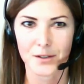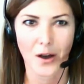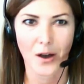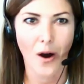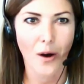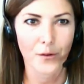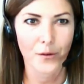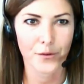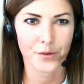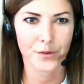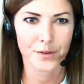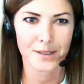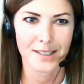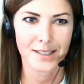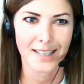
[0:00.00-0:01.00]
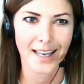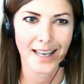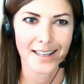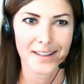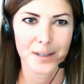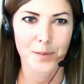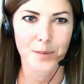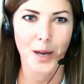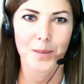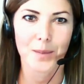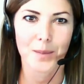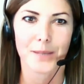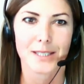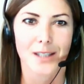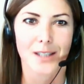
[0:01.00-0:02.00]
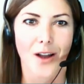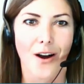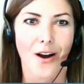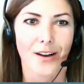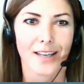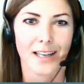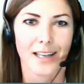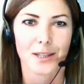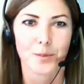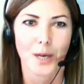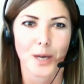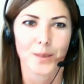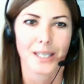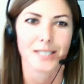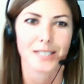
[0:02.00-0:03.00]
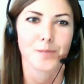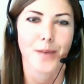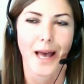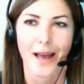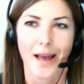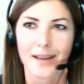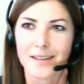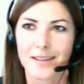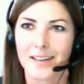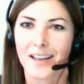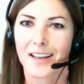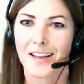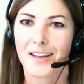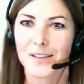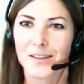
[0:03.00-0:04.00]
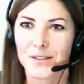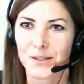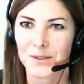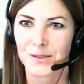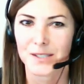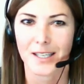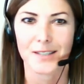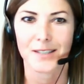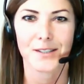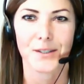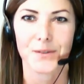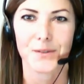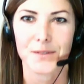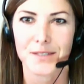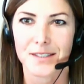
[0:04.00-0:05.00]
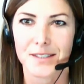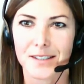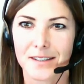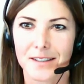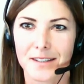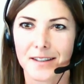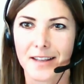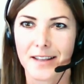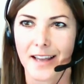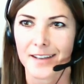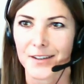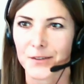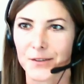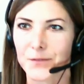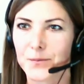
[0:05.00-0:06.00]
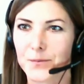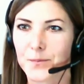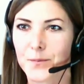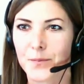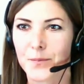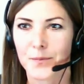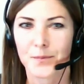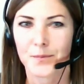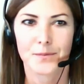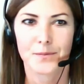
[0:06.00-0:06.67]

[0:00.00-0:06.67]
off again, the pipeline is long and the pipeline is packed. So stay tuned. Thank you. Thanks